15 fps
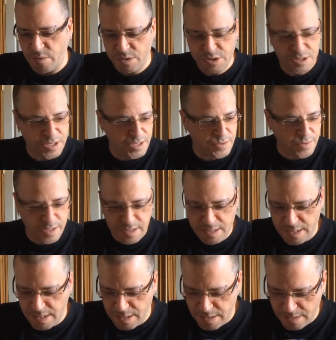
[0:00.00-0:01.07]
Four sheets right
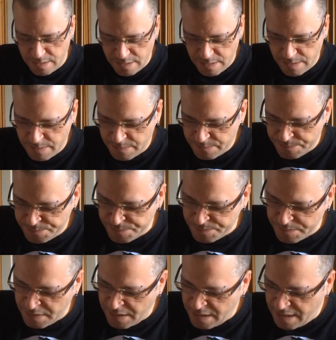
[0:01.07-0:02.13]
there.
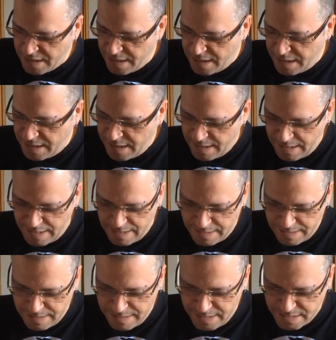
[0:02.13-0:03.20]

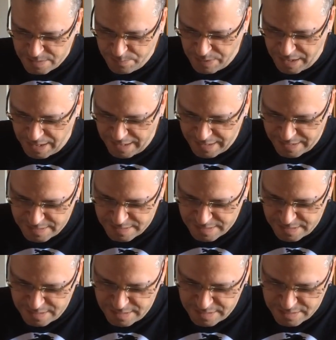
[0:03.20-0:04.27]
And in this pack, it
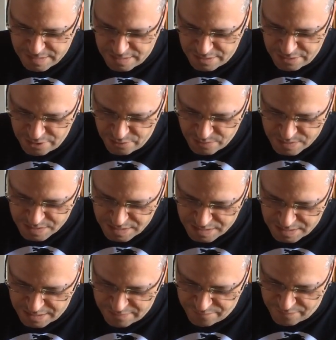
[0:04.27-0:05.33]
says, "Yo,
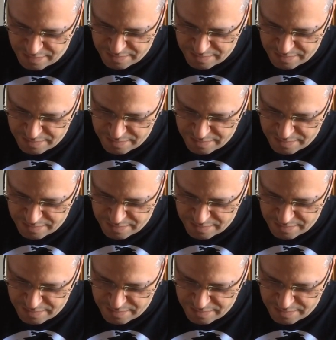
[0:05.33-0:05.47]
Sydney,